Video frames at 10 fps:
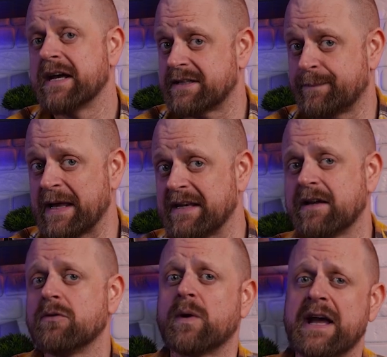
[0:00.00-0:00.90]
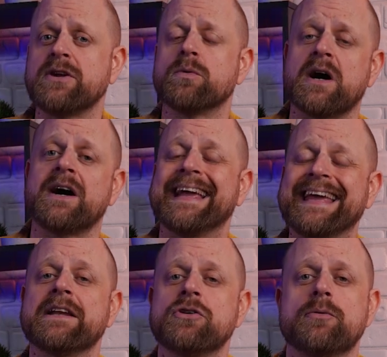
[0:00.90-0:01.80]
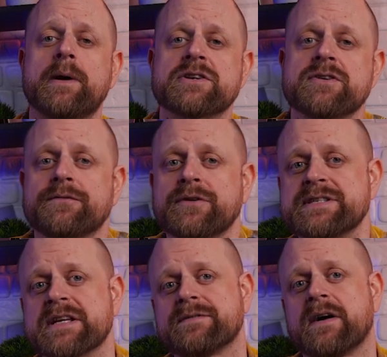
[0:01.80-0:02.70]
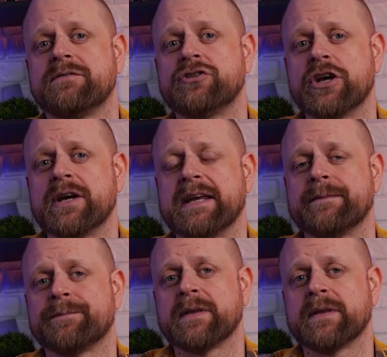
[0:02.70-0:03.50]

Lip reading: depending where you are in your Microsoft 365 journey.